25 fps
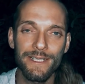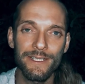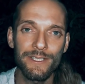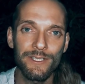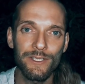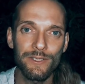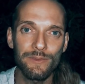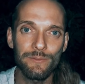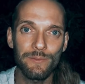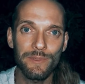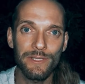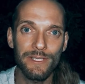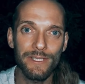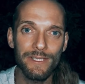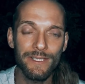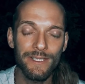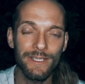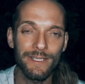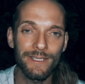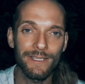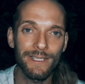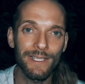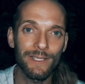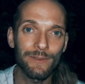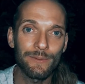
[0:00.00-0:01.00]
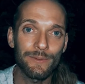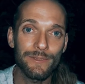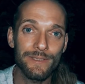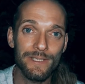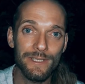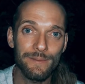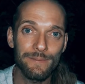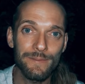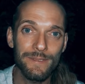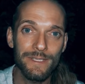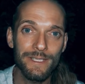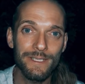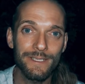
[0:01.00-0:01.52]
I shouldn't be eating now because
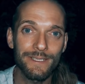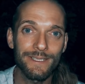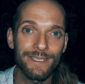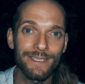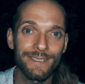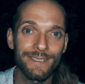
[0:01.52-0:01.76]
I'm sick.